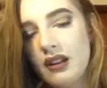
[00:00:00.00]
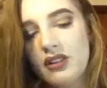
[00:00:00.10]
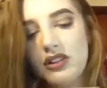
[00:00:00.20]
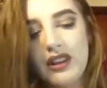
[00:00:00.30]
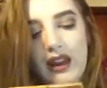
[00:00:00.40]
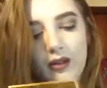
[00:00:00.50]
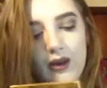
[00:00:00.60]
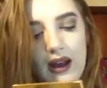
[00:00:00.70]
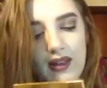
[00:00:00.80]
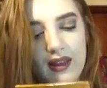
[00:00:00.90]
this yellow
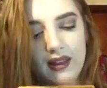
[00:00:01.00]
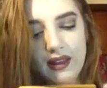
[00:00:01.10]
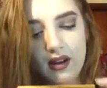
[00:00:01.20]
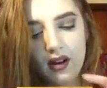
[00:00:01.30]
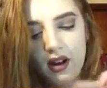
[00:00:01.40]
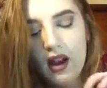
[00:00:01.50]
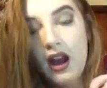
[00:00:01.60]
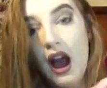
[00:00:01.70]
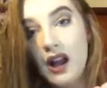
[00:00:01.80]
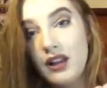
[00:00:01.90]
highlight here,
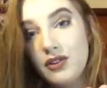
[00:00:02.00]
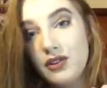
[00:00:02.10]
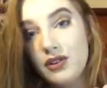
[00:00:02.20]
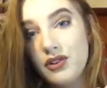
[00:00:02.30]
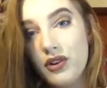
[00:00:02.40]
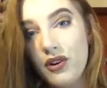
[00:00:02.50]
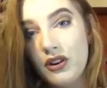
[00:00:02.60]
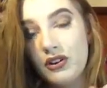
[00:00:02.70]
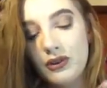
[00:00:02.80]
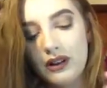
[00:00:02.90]
and I do use the
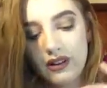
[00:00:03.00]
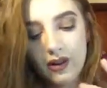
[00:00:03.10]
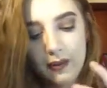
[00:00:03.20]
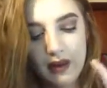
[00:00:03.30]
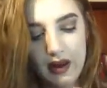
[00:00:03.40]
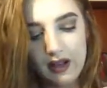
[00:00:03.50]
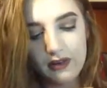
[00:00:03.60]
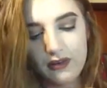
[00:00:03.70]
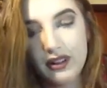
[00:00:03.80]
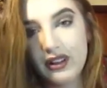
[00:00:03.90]
orange one a little bit. I
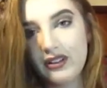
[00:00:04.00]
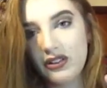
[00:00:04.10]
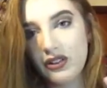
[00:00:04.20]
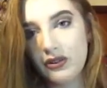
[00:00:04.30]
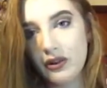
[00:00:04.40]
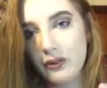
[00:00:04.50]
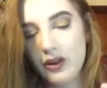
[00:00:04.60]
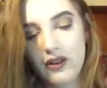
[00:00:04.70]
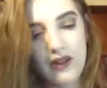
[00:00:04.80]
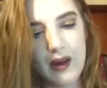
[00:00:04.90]
don't really use the cream
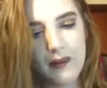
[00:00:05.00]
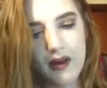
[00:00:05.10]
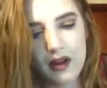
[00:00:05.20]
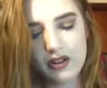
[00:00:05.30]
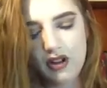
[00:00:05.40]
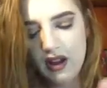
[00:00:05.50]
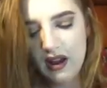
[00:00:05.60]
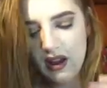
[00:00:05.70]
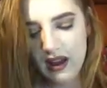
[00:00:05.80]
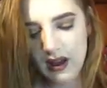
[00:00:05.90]
one that much,
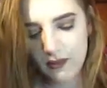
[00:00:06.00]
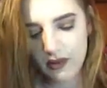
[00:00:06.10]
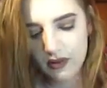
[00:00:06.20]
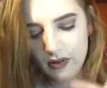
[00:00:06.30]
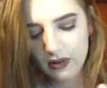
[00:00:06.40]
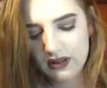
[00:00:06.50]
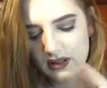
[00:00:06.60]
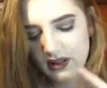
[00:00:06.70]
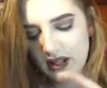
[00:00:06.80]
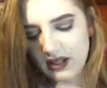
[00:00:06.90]
although it is
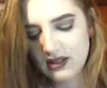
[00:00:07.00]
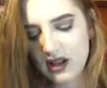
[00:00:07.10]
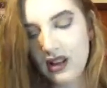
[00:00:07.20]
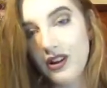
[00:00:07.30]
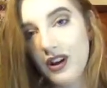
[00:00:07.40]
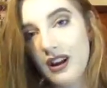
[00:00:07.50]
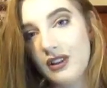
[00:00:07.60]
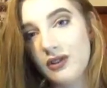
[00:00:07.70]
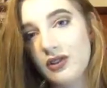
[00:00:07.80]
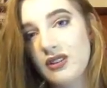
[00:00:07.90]
a nice colour, and
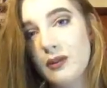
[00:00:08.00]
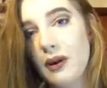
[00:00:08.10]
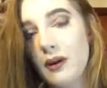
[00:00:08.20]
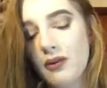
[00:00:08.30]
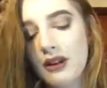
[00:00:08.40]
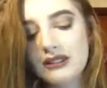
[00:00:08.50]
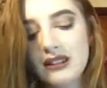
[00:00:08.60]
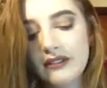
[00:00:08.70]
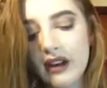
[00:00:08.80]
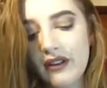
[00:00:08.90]
I don't use the purple one
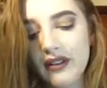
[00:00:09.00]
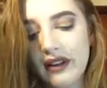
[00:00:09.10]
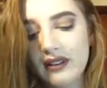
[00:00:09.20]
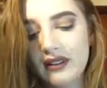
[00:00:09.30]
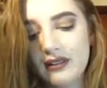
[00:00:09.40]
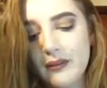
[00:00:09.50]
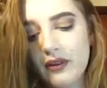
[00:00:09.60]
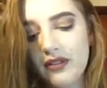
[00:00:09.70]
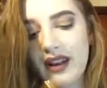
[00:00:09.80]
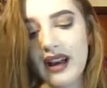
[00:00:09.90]
because I find it leaves a
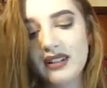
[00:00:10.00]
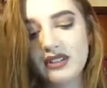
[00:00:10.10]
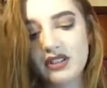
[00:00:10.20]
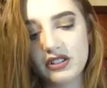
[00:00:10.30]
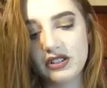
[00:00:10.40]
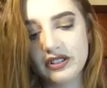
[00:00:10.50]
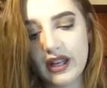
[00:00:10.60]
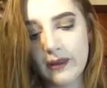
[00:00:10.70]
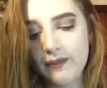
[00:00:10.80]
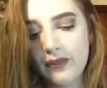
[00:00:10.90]
bit of a cast in your
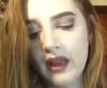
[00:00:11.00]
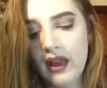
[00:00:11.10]
skin.